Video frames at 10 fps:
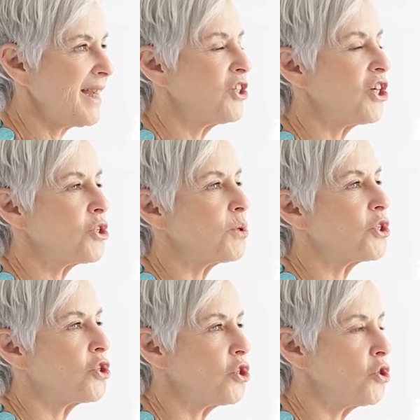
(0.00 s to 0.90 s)
He just
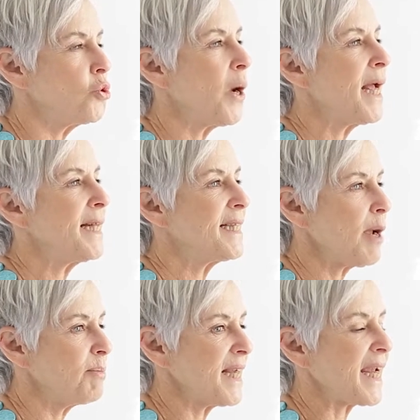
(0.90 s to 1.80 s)
was too
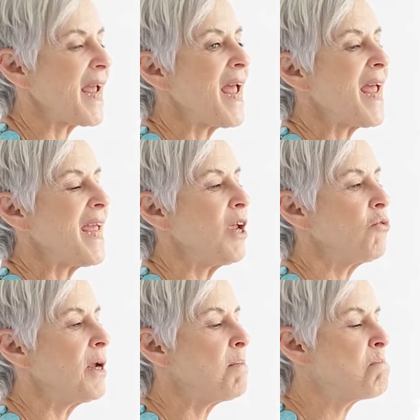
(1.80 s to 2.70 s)
tempting. He
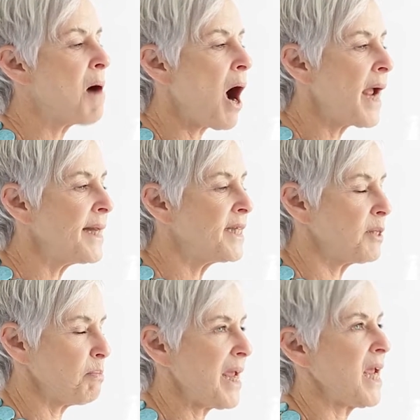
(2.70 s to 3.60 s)

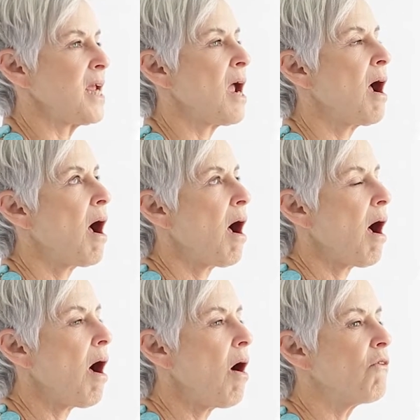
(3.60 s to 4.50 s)
reminds me
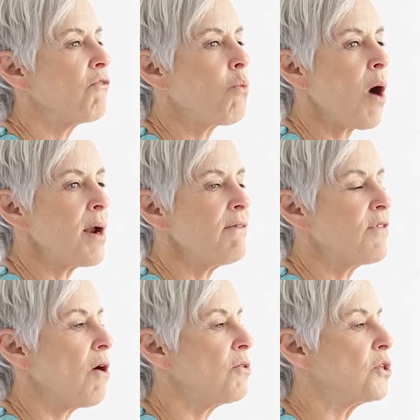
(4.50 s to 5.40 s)
of one of
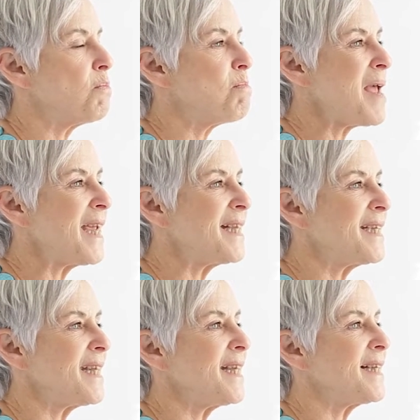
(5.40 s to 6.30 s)
those
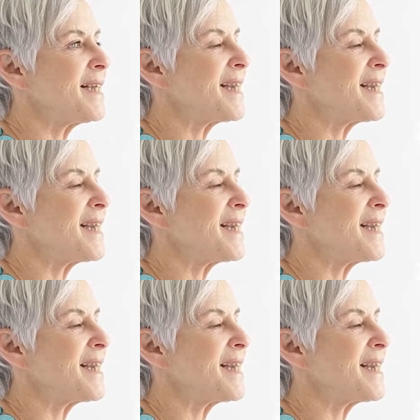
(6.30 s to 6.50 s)
Macy's